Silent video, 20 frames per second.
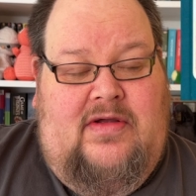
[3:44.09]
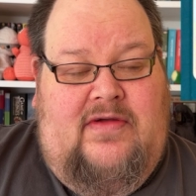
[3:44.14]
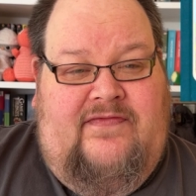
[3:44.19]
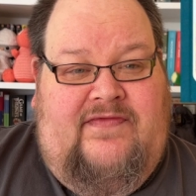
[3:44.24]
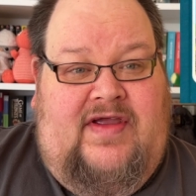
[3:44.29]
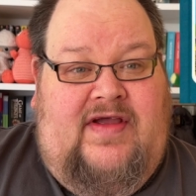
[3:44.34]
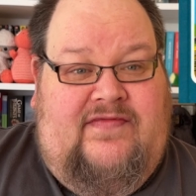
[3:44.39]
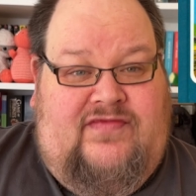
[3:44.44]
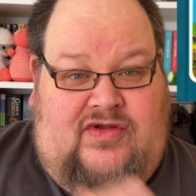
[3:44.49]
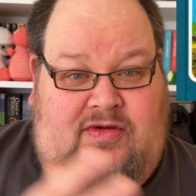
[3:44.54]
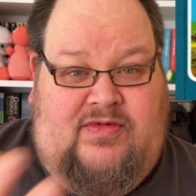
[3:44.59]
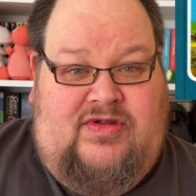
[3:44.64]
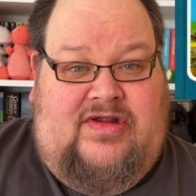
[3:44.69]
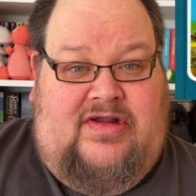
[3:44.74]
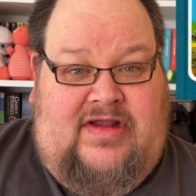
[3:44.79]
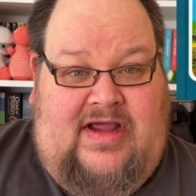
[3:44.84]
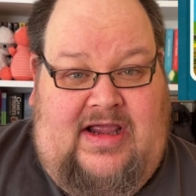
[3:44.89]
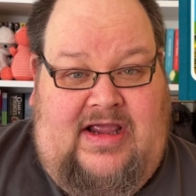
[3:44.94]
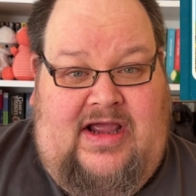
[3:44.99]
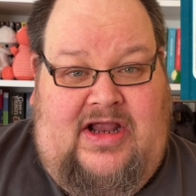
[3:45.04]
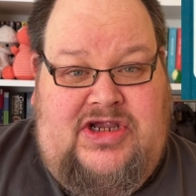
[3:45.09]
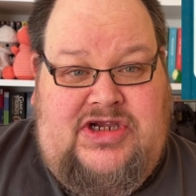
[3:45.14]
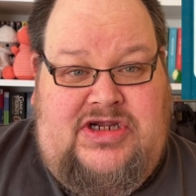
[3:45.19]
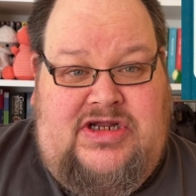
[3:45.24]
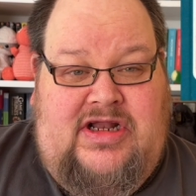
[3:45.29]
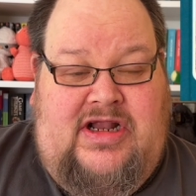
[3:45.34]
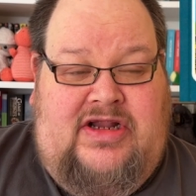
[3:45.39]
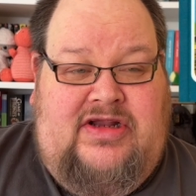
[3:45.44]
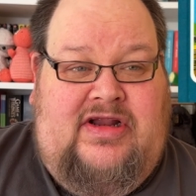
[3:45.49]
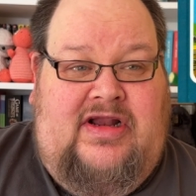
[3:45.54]
Think of Thomas the Tank
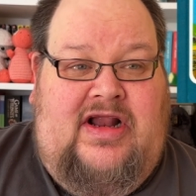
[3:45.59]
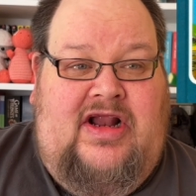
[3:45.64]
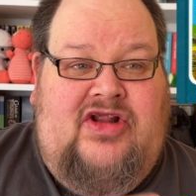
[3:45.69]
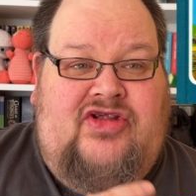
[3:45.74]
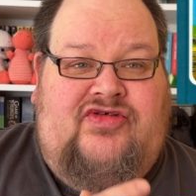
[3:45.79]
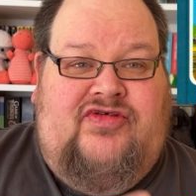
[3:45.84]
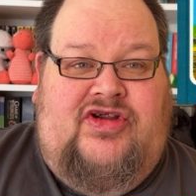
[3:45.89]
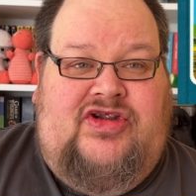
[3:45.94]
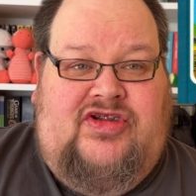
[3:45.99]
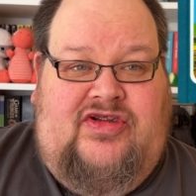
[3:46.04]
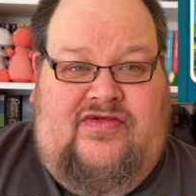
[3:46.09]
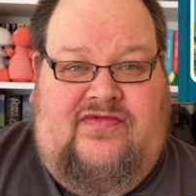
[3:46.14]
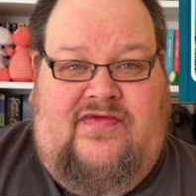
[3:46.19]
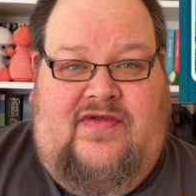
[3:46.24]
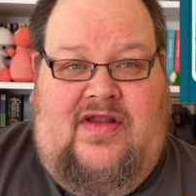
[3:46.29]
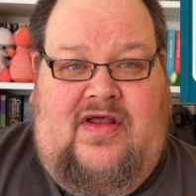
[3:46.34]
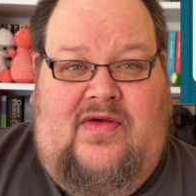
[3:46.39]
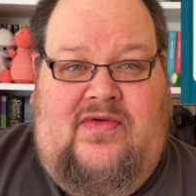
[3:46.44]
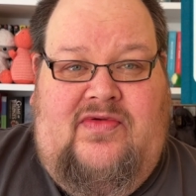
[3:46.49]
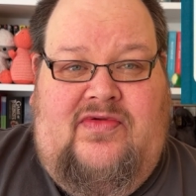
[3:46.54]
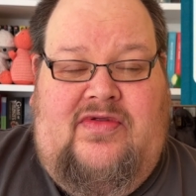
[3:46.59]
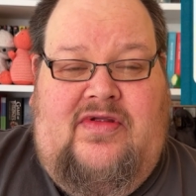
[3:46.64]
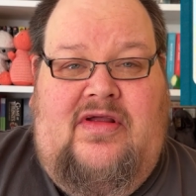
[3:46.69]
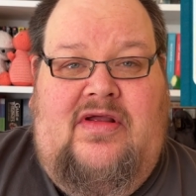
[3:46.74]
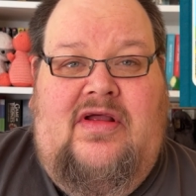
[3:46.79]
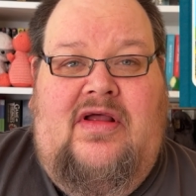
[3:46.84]
Engine. They did illustrations for those